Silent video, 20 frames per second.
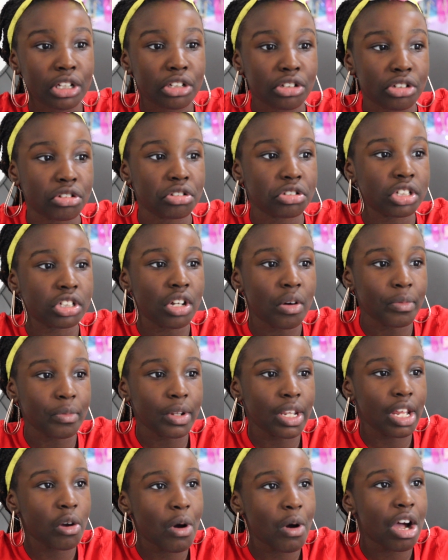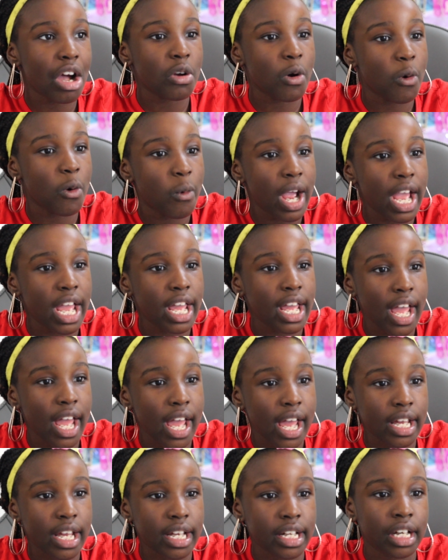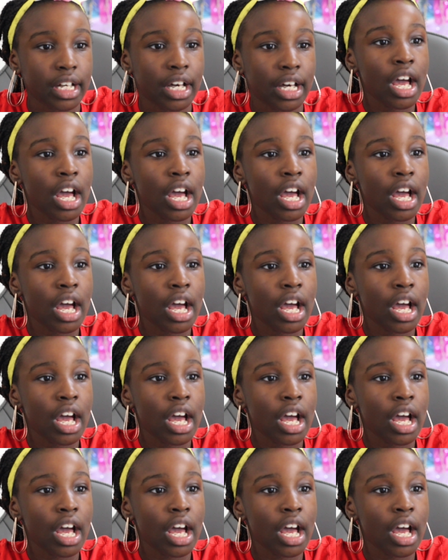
do something while you're waiting,